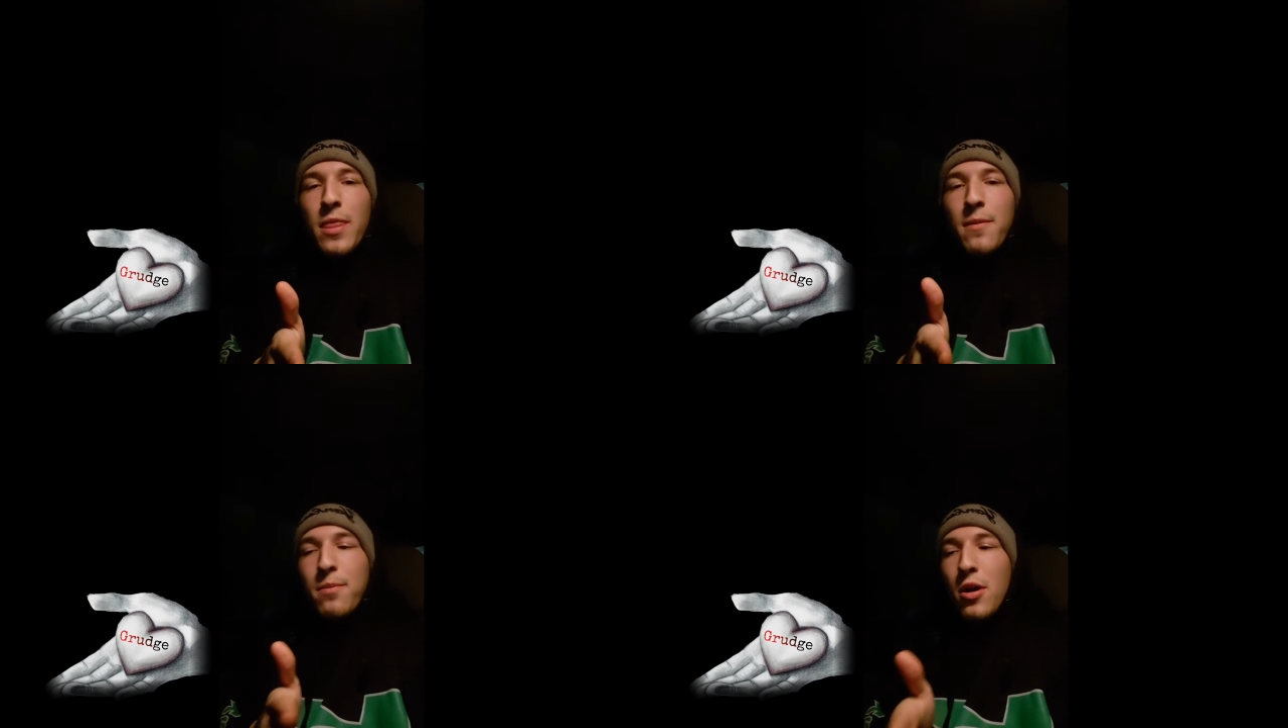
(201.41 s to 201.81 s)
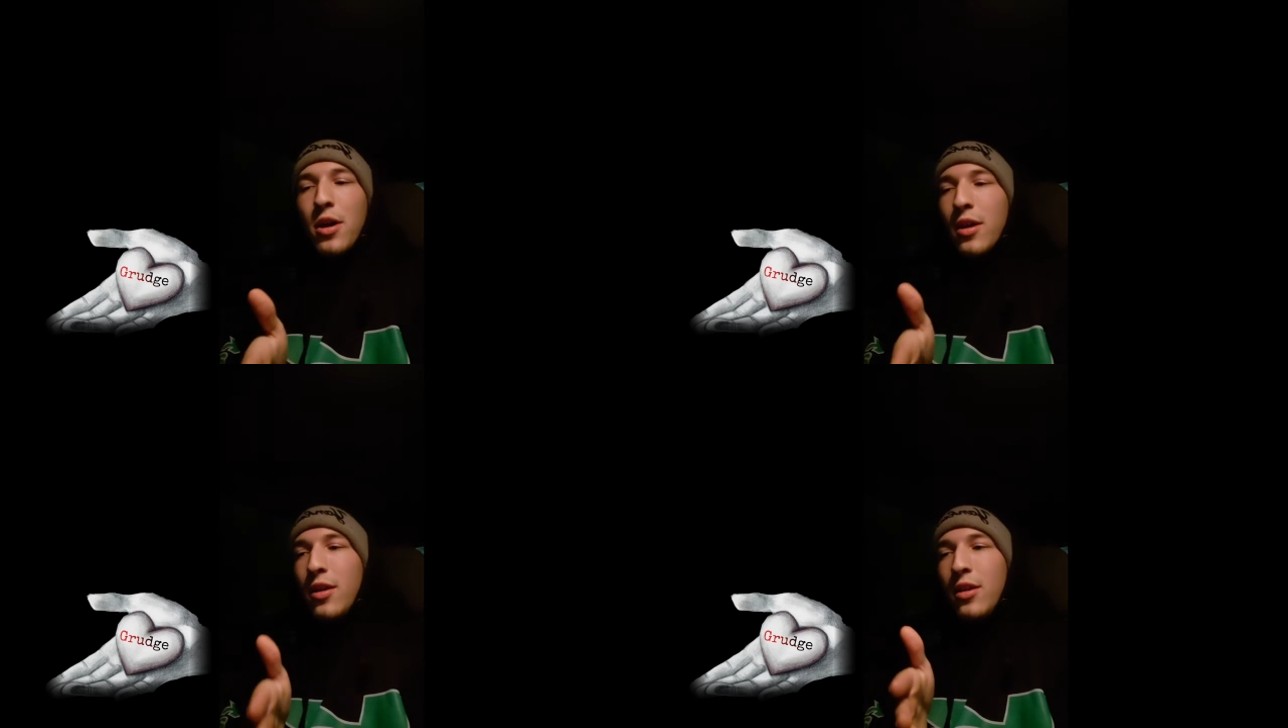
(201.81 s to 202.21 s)

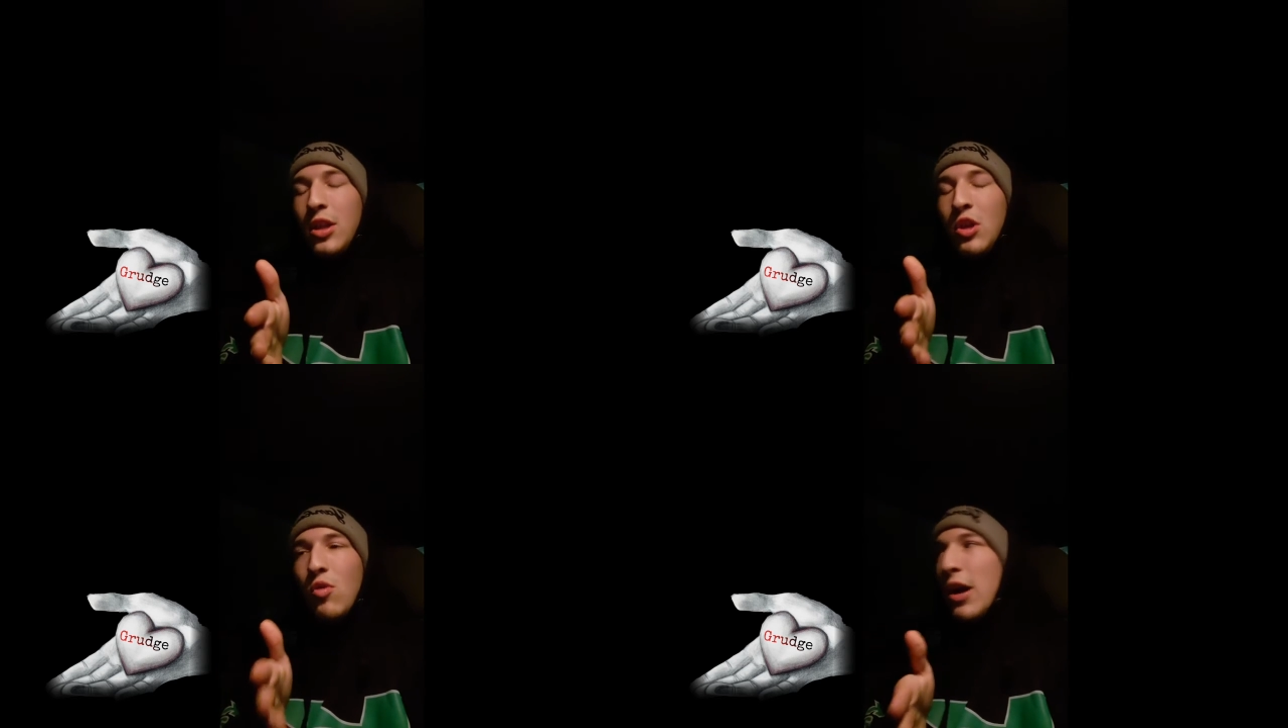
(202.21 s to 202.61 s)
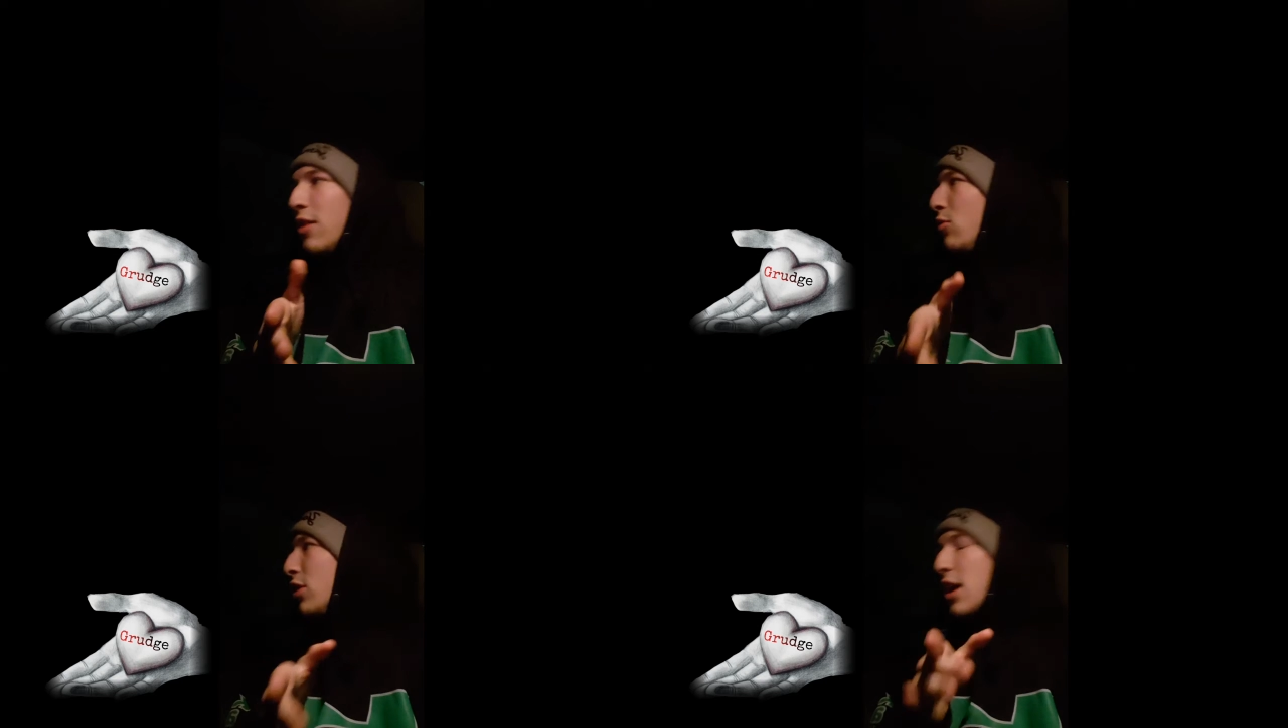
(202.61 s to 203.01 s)
But you got
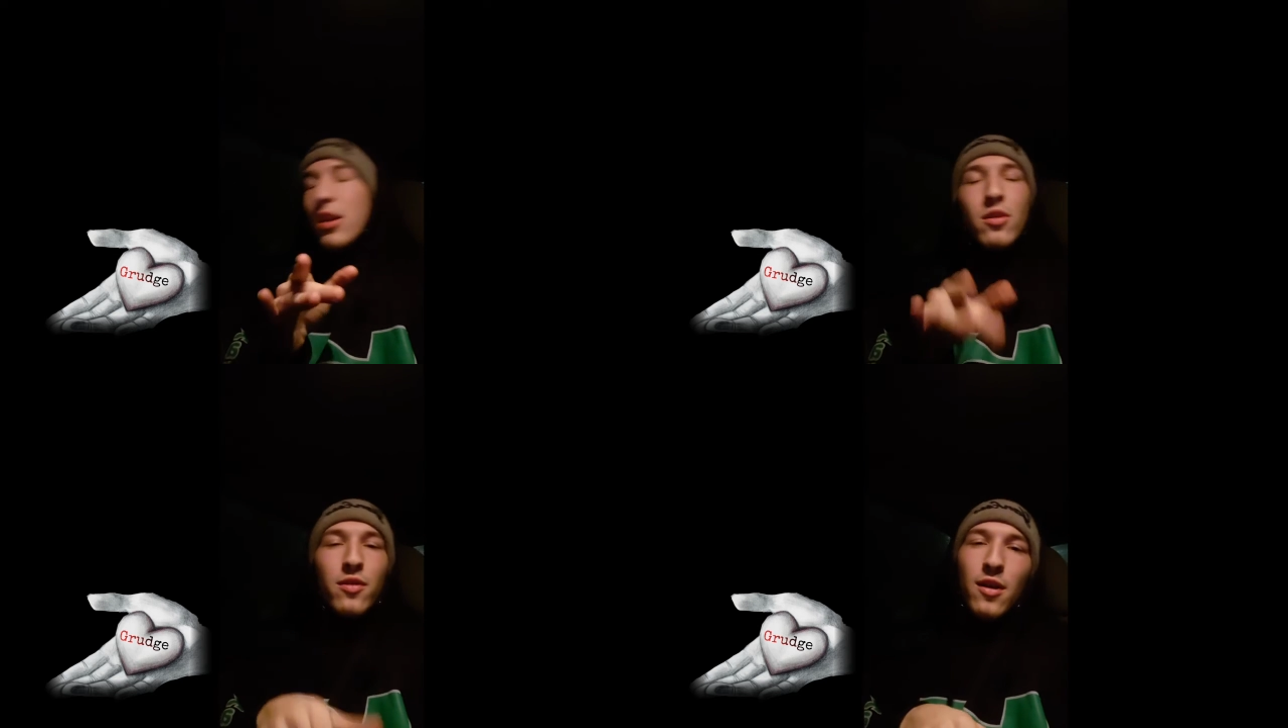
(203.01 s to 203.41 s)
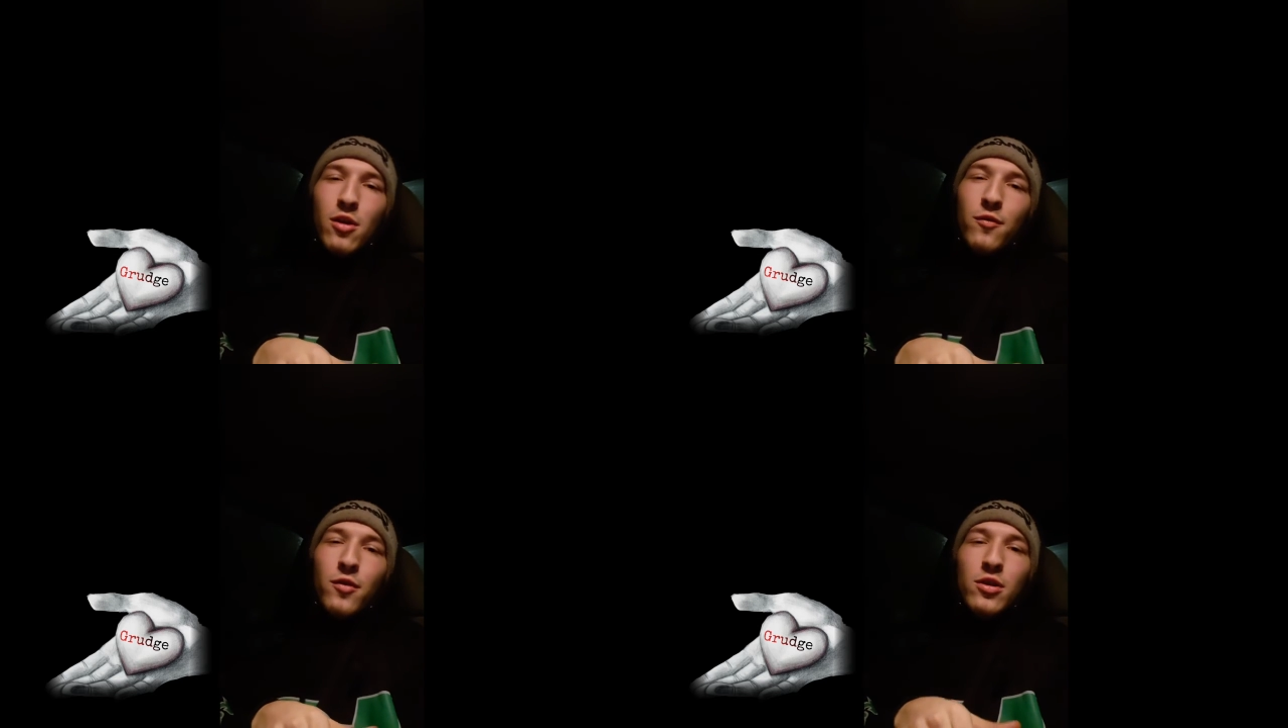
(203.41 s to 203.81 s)
to work on
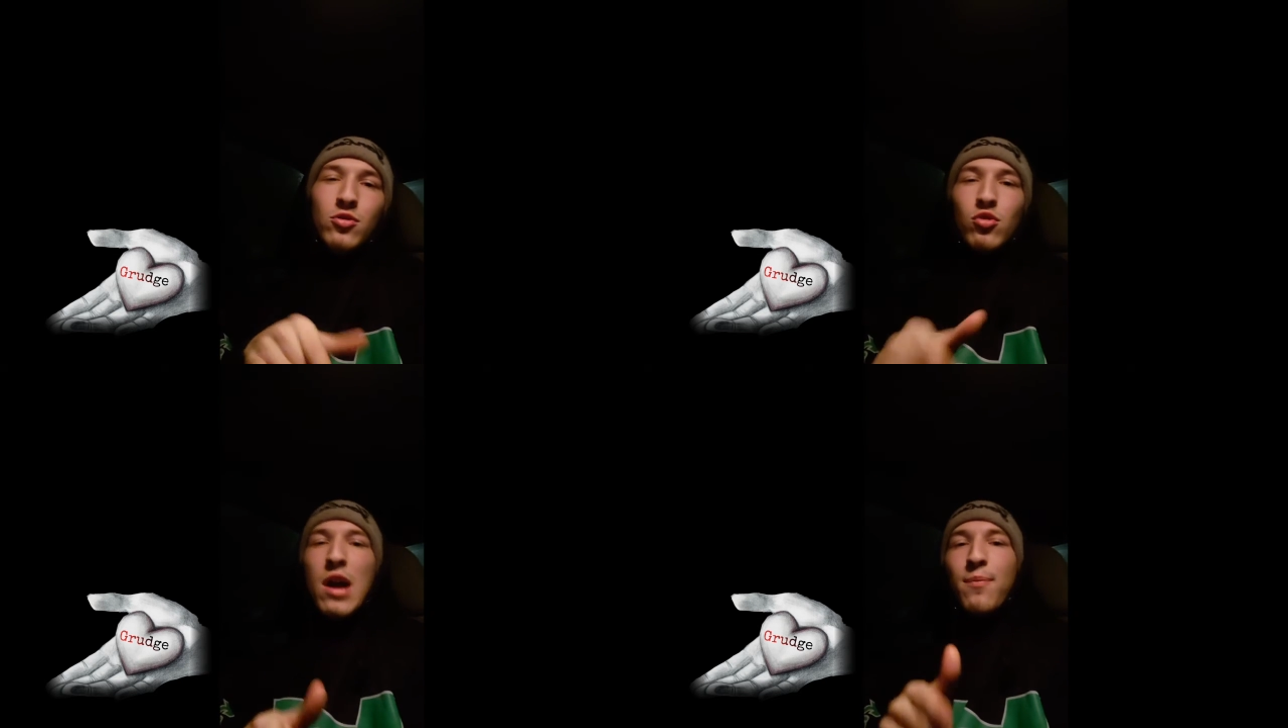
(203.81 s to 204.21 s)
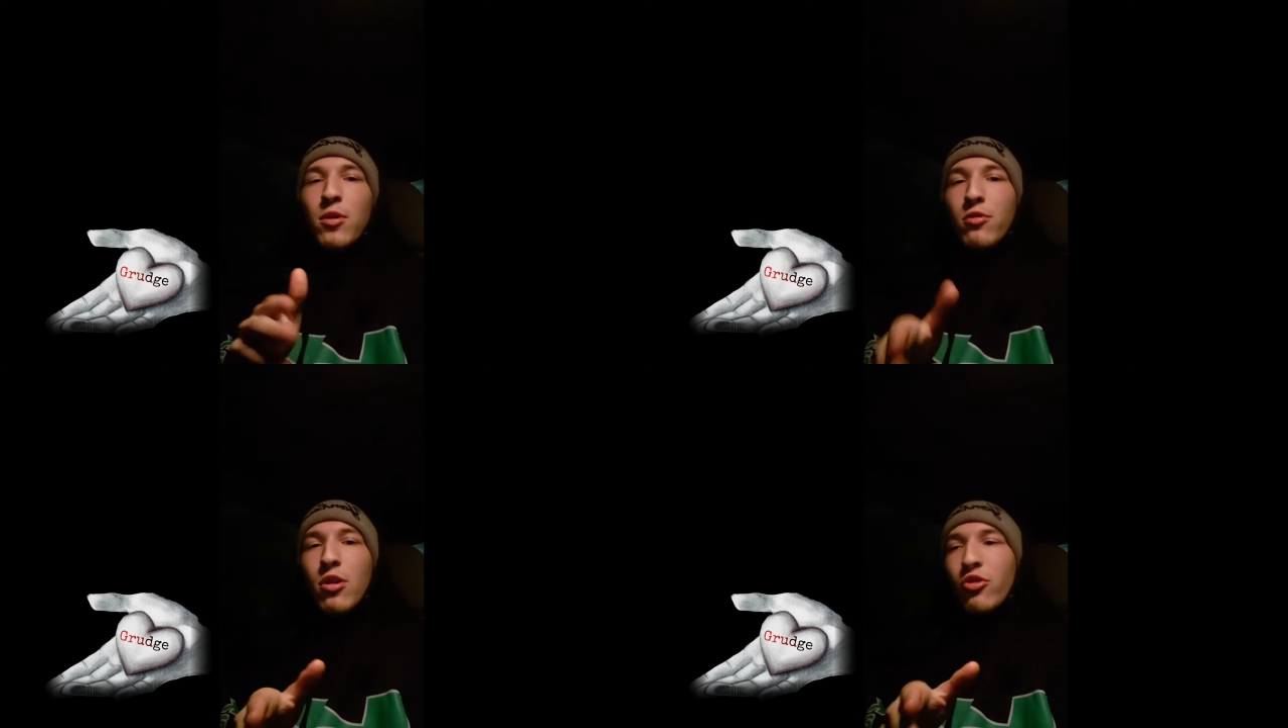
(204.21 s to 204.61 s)
yourself and drop
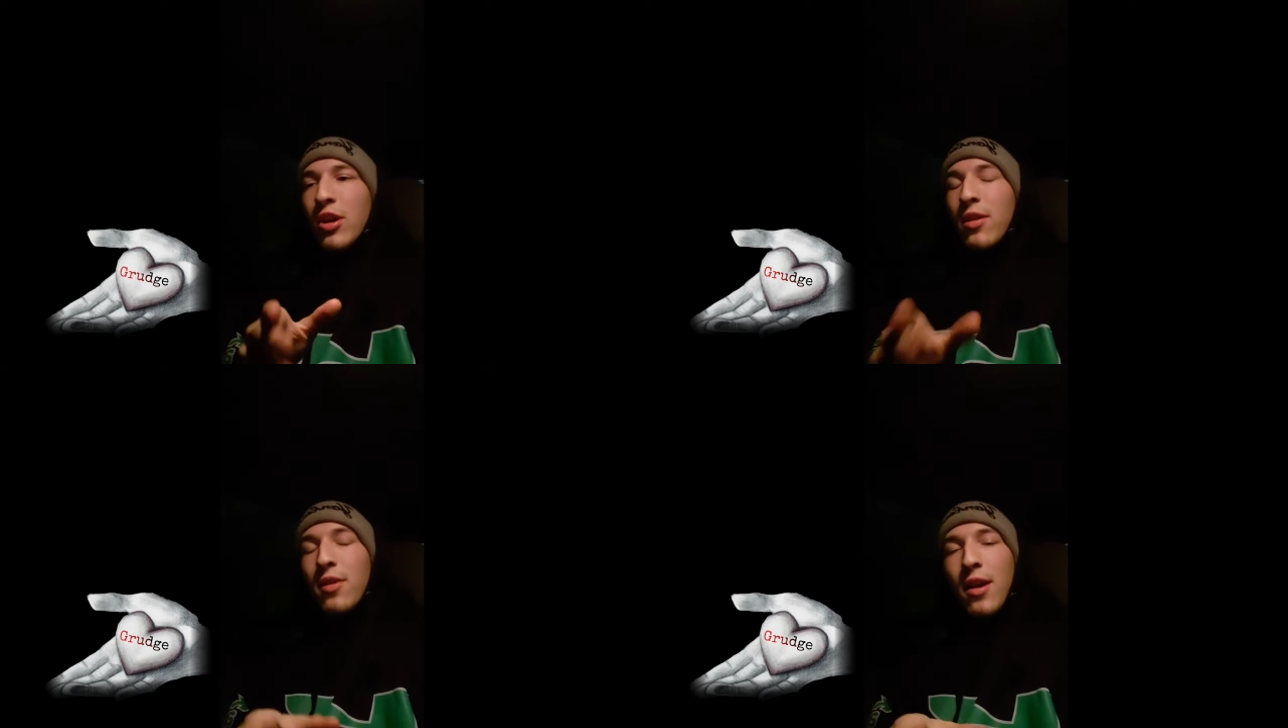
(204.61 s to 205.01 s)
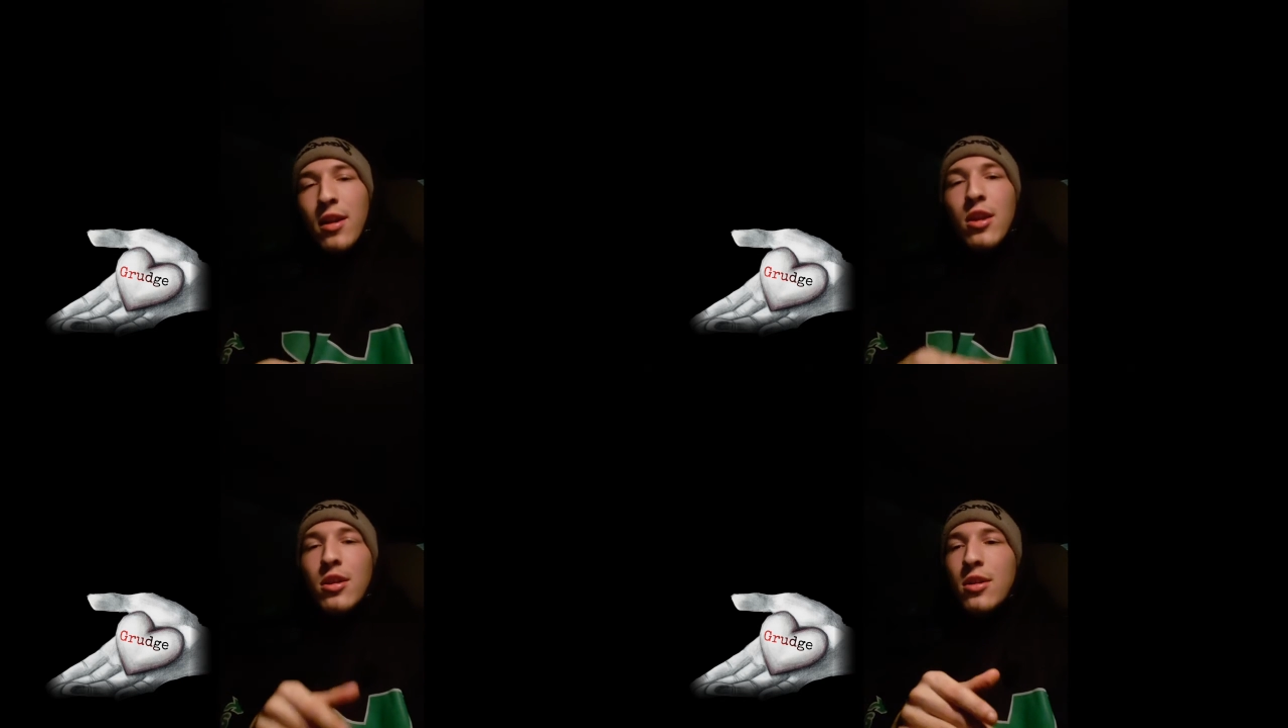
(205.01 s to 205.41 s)
the grudge, like I said.